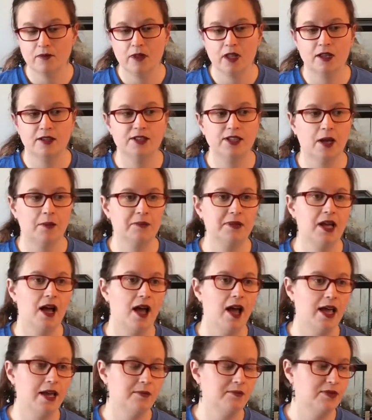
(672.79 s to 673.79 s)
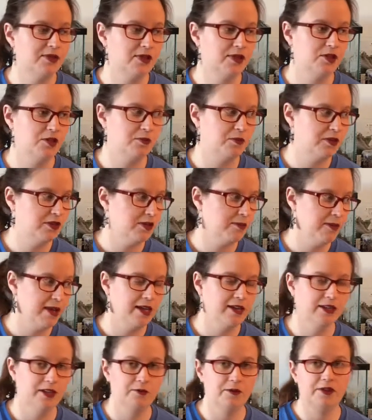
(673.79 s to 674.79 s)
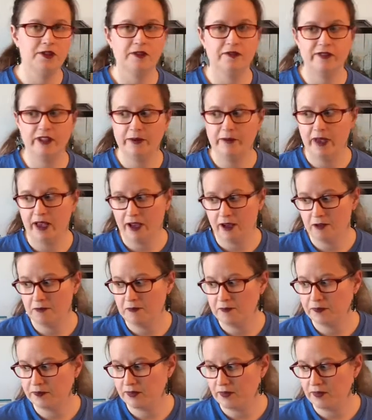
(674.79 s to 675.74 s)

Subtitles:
Sometimes you put the male in with the female,